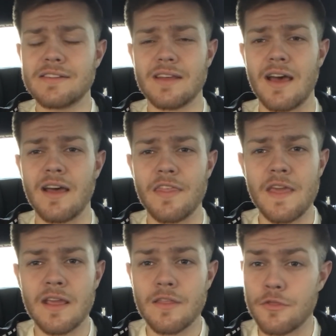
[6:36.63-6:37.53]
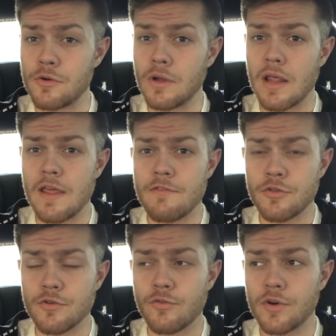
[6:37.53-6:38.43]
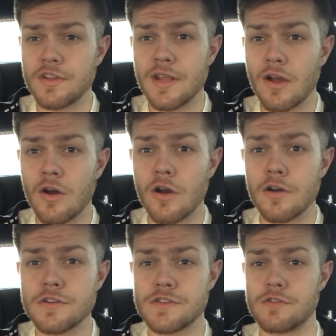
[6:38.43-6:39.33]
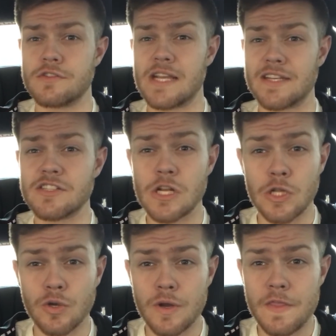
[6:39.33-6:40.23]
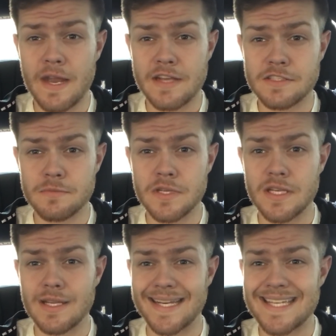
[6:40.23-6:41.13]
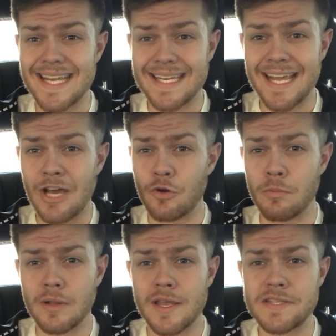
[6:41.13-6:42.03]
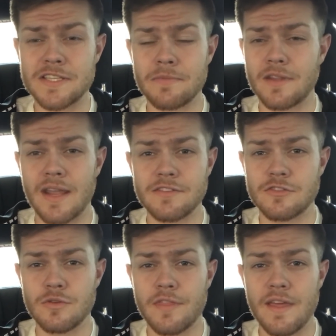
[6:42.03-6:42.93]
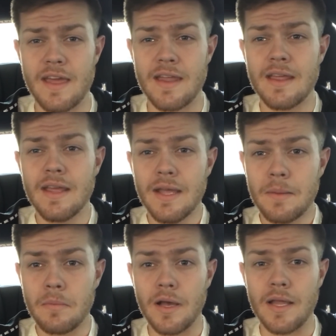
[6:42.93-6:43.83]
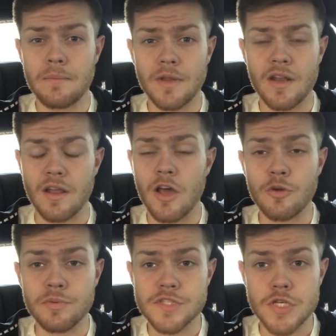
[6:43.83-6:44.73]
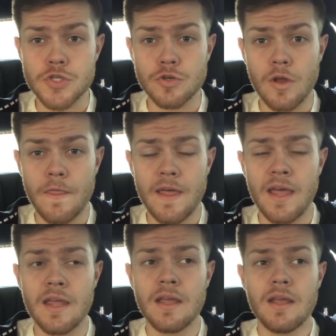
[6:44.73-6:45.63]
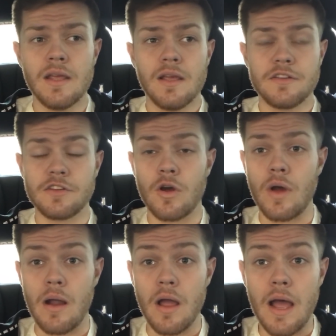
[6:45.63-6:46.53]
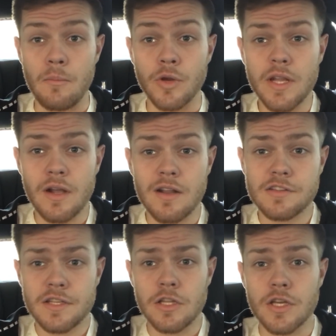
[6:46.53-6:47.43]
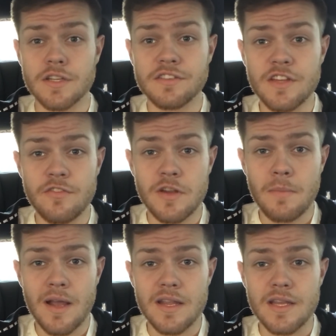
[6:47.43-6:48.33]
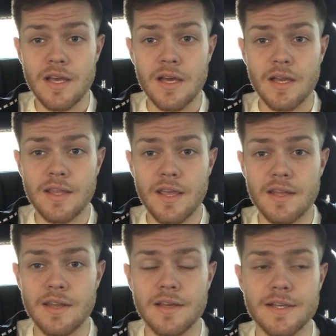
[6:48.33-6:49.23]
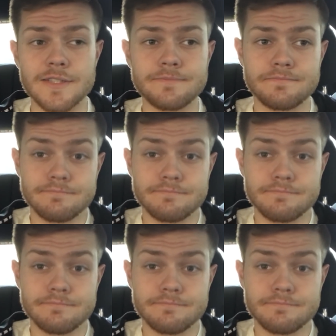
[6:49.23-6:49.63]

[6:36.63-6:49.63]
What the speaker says: I think through 11 through 14 cars, there's like a solenoid that has to be like taken out or replaced, something that has to do with that, but I'm not 100% sure on that. So I'm really honestly looking to see if anybody can